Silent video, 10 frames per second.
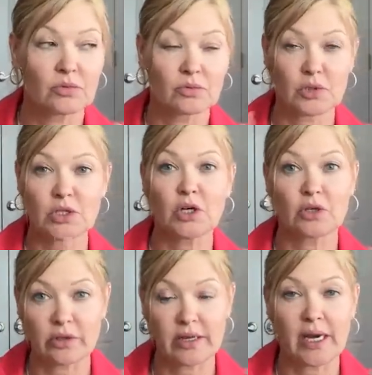
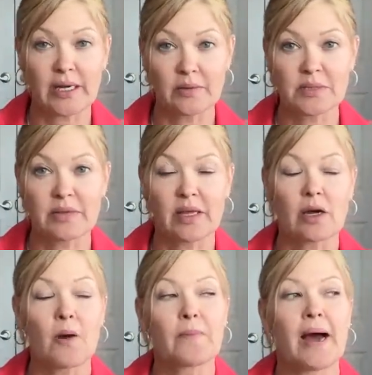returned the items that they
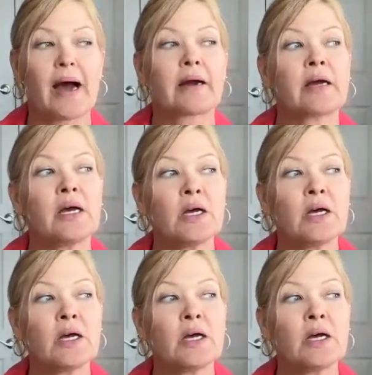got back.